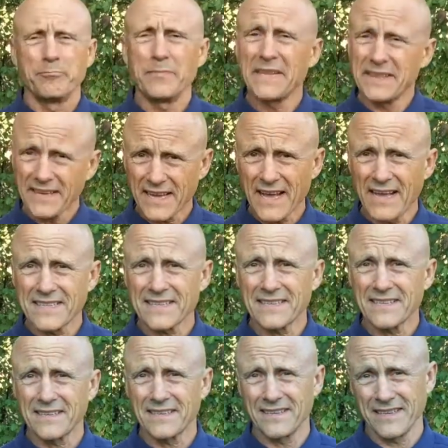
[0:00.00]
Me and the
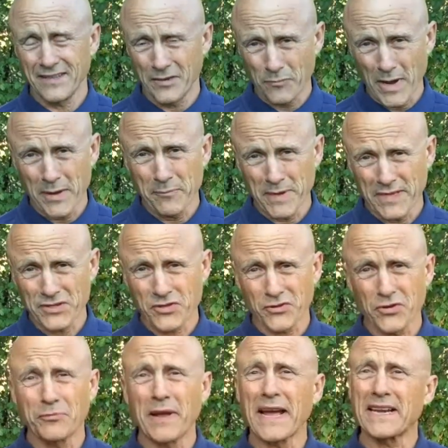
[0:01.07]
guys in my men's
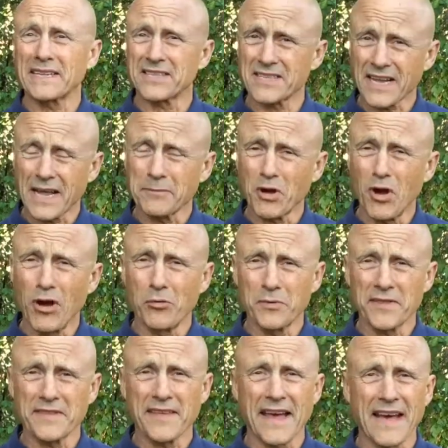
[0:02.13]
group had a Skype call
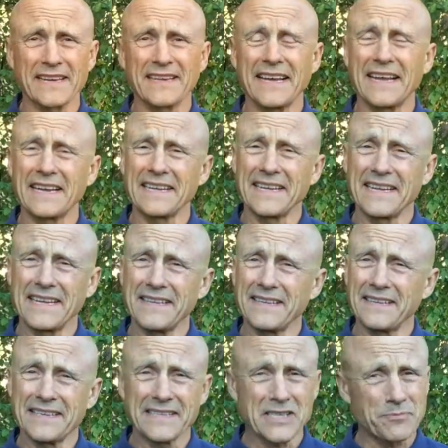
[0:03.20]
with Thad, and he
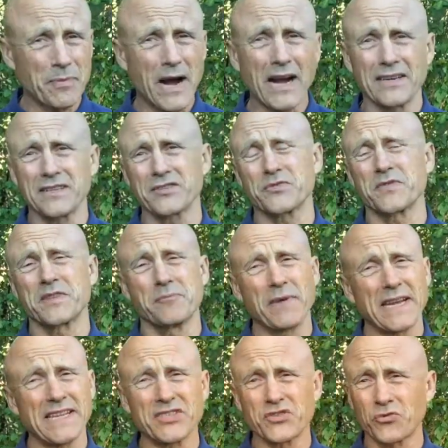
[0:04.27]
inspired us with the
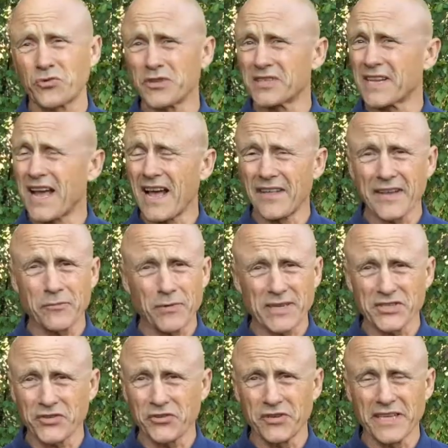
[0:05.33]
many stories of how they
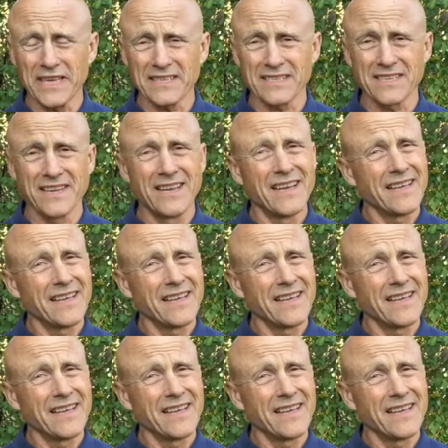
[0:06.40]
rescue kids.